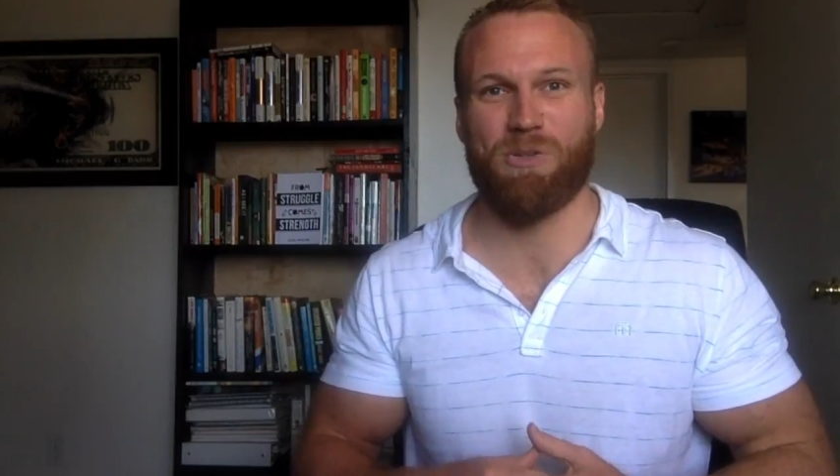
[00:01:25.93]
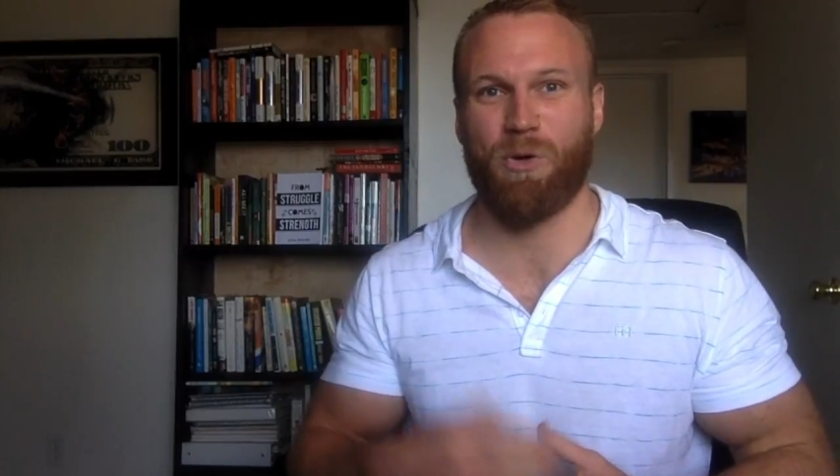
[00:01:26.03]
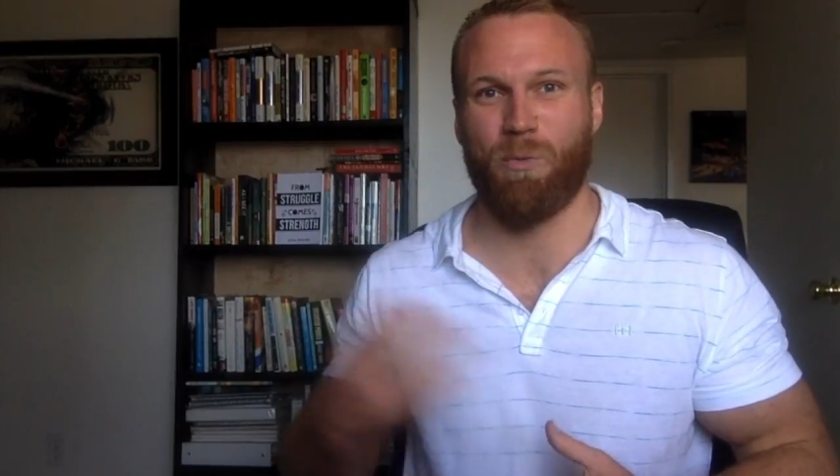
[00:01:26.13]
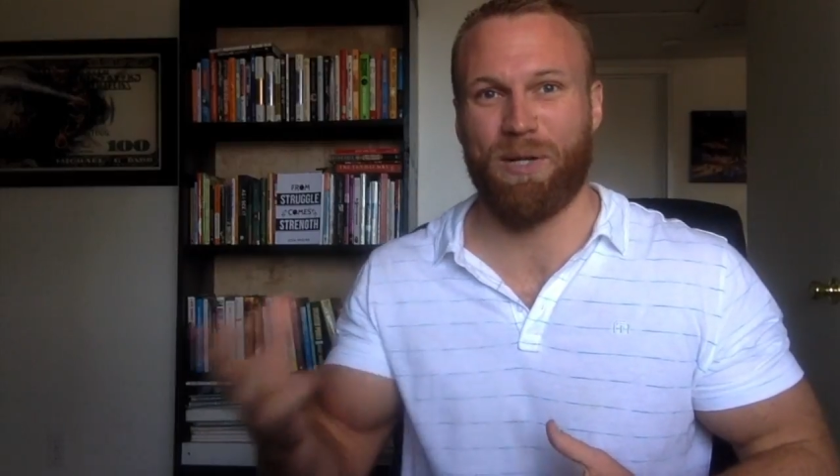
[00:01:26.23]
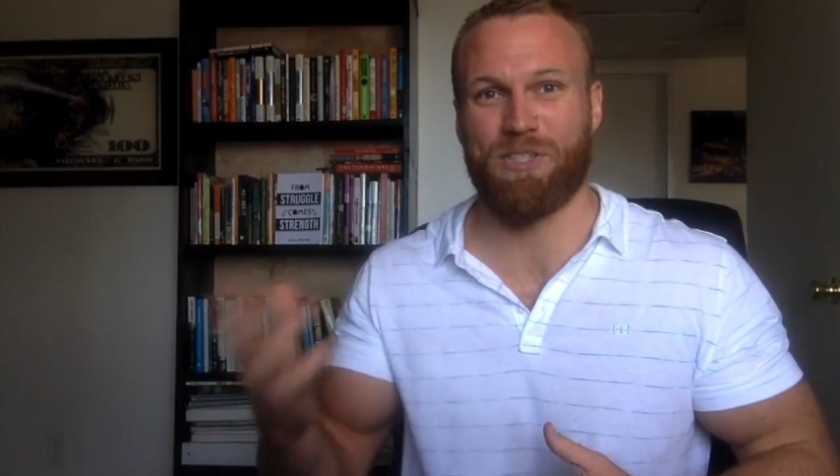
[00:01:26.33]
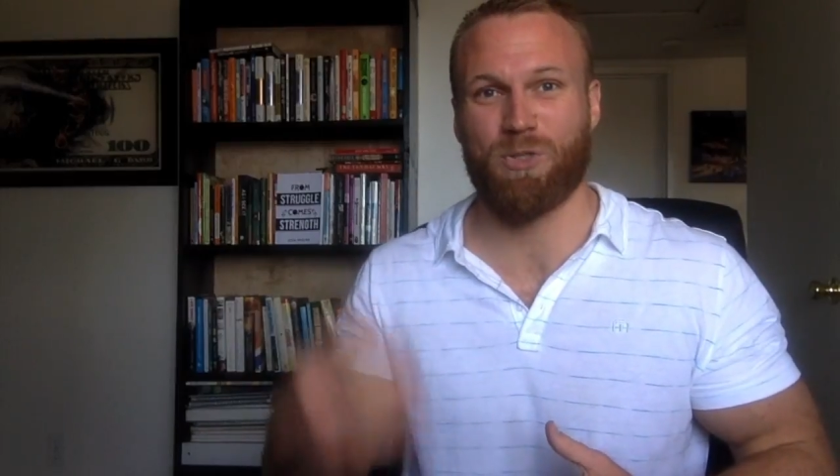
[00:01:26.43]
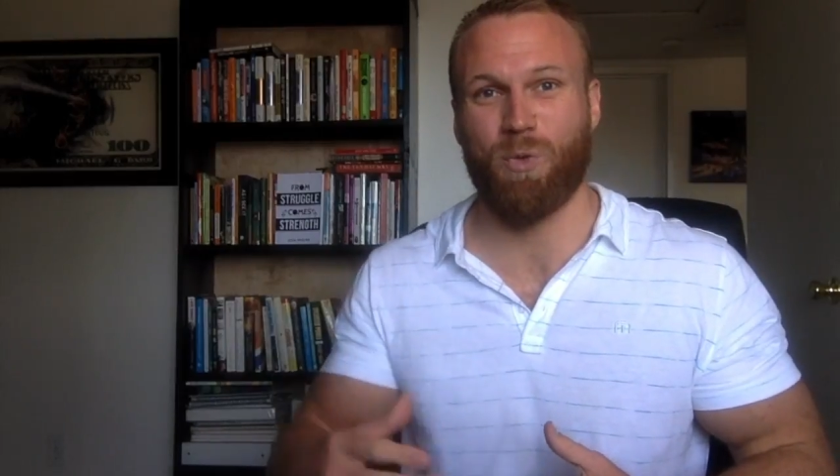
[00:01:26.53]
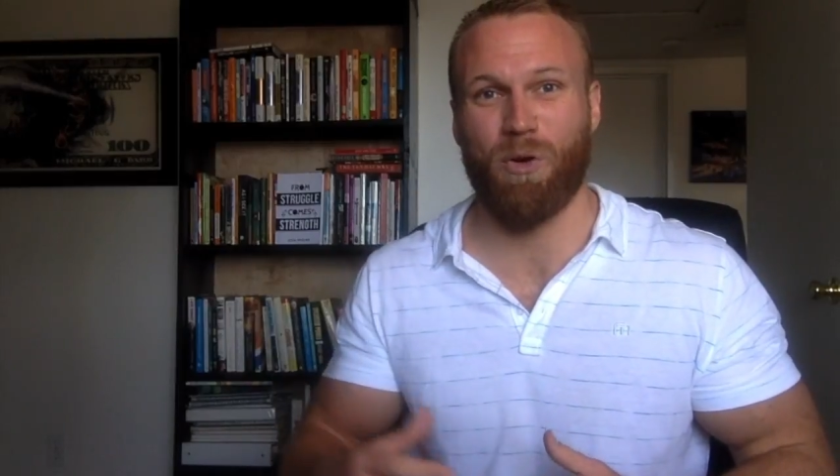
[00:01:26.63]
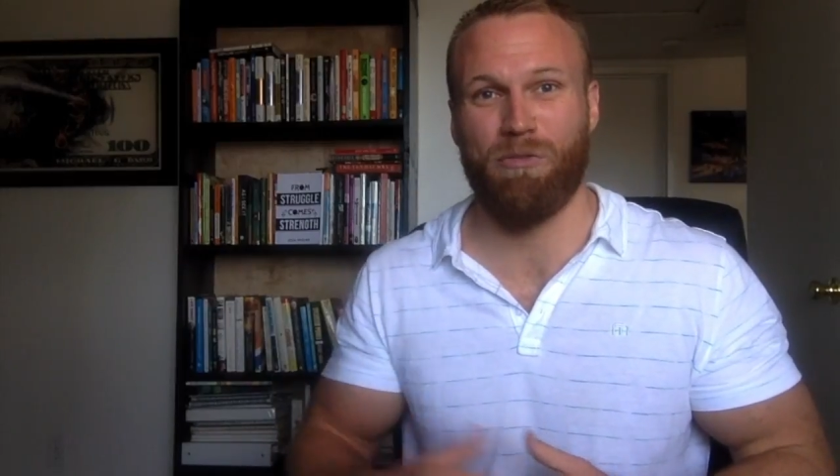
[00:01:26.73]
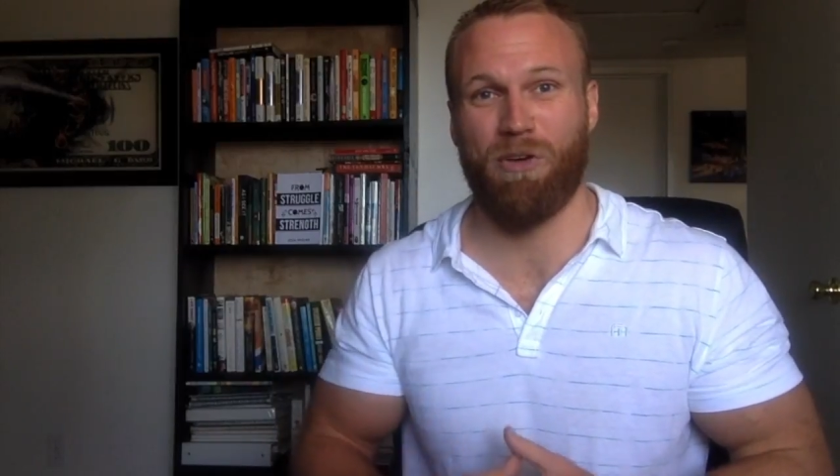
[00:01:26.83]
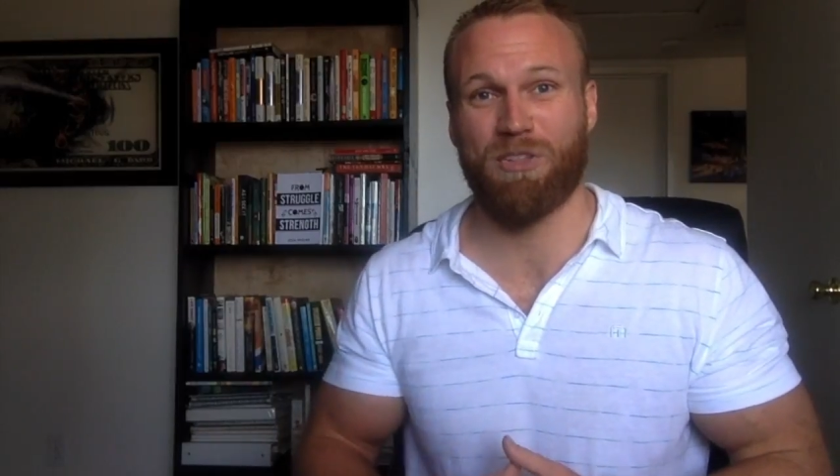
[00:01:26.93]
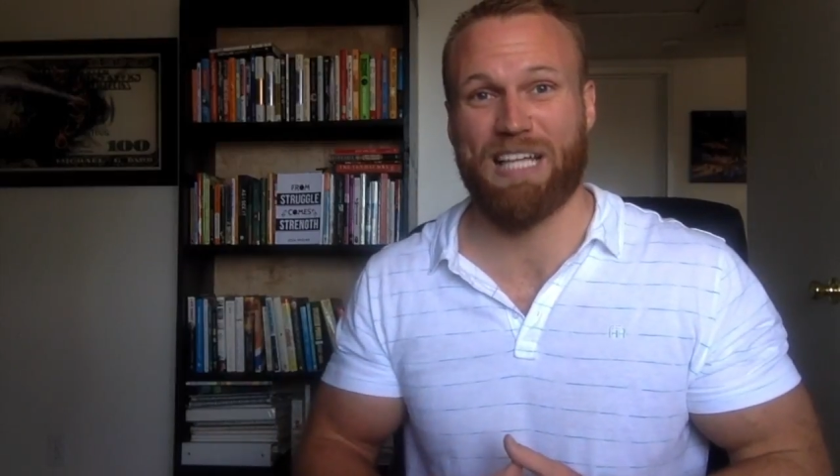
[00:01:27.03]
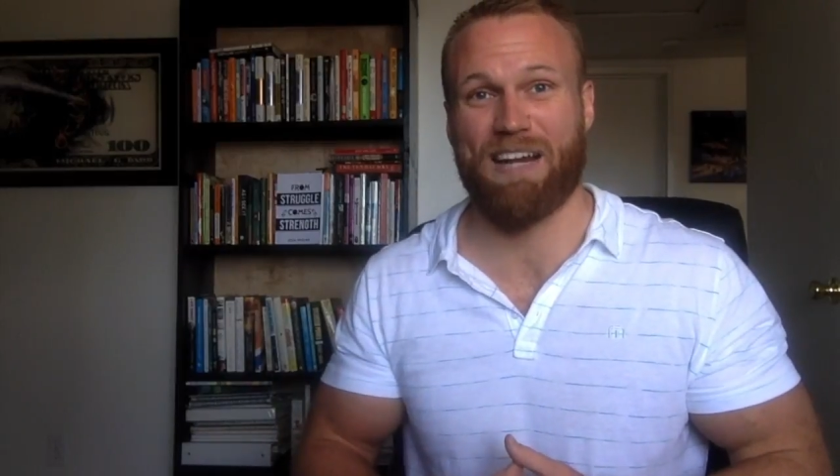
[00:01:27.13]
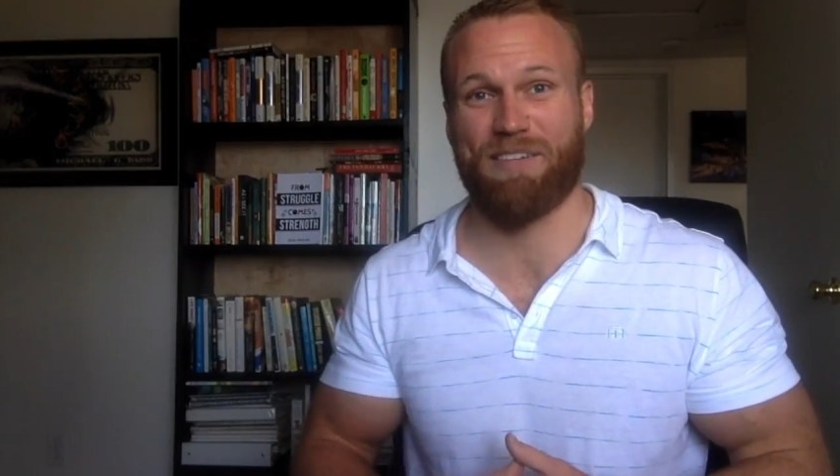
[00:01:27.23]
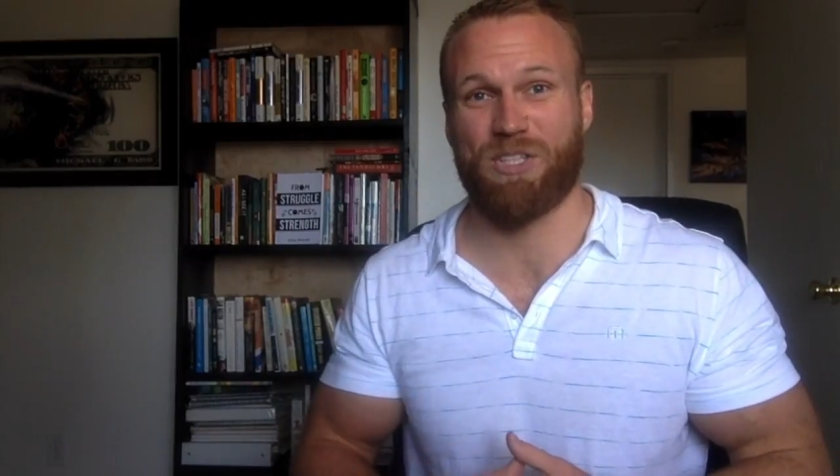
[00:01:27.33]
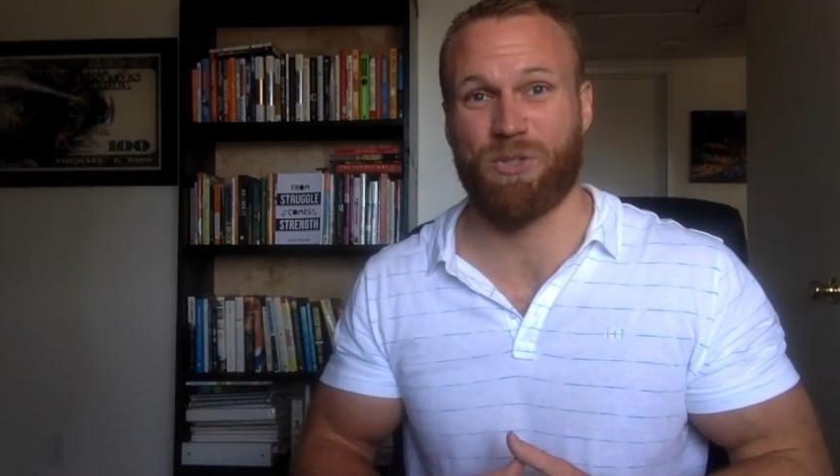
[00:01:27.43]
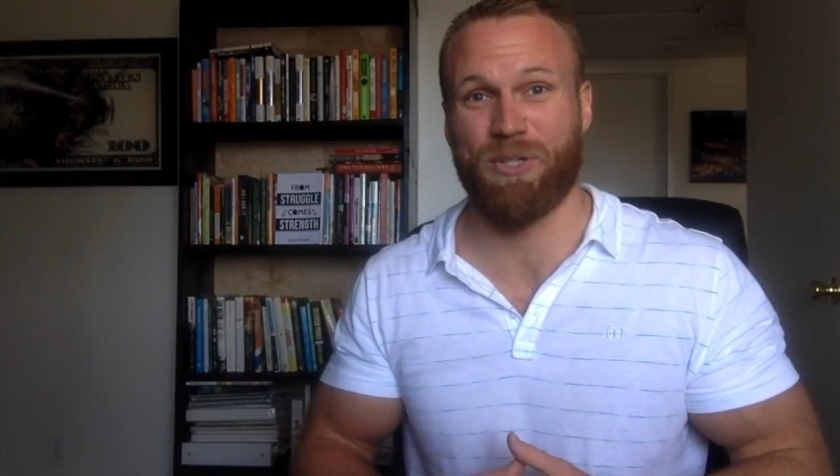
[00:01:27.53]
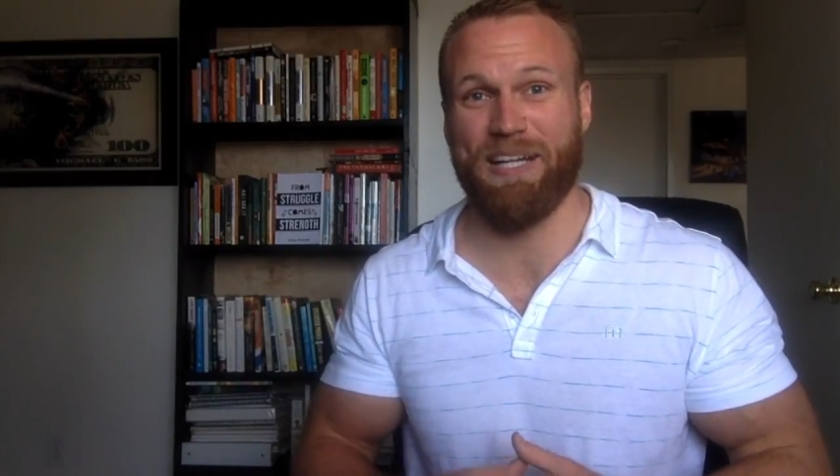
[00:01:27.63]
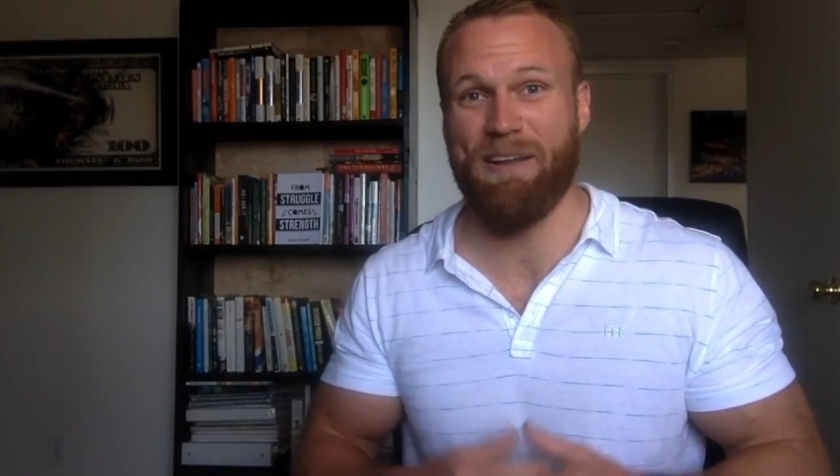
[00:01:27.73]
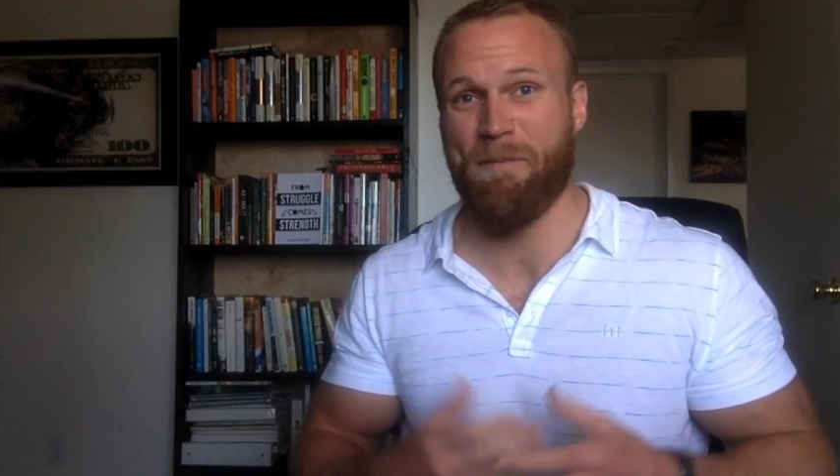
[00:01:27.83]
or when a squirrel falls out of a
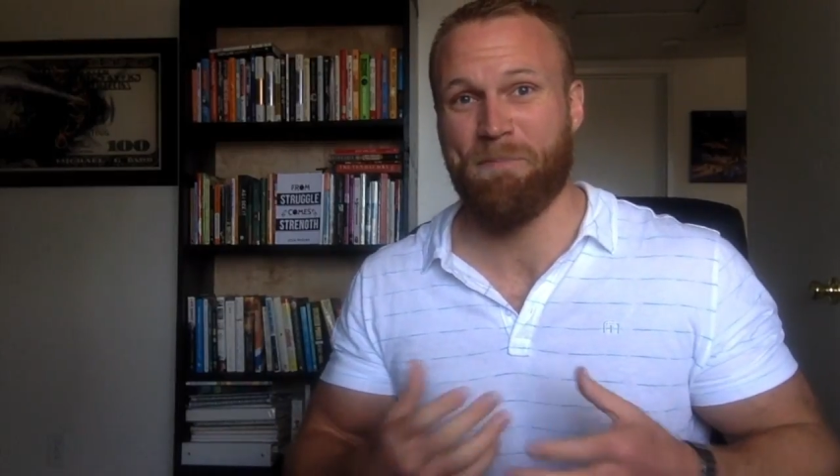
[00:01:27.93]
tree,